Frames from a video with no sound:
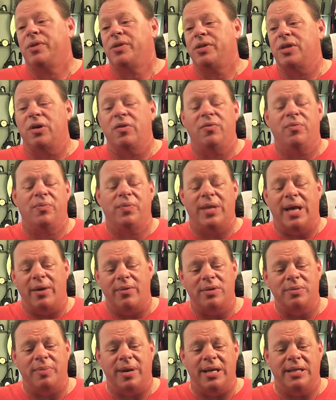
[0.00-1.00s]
So that
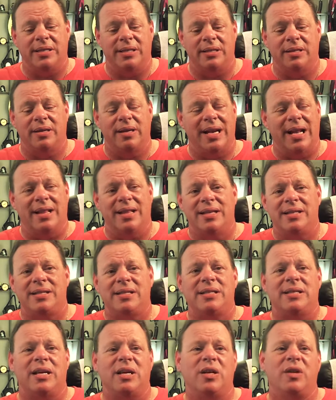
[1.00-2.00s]
was Mason. Now this
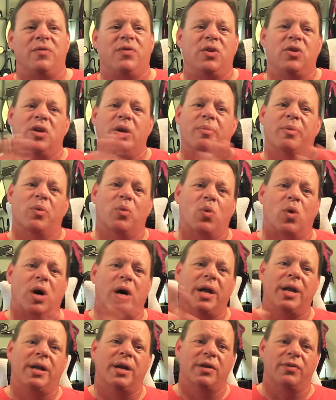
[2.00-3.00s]
is interview number
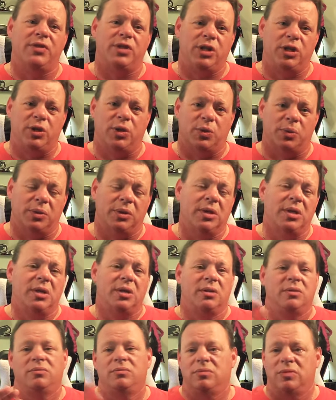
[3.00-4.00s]
one of two.
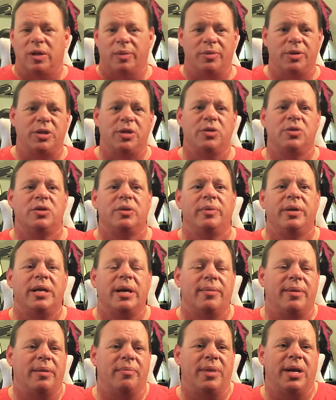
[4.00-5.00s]
Number two is going to be
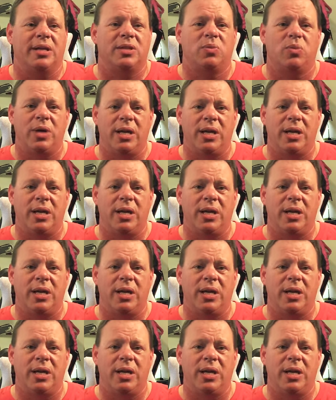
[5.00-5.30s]
coming up next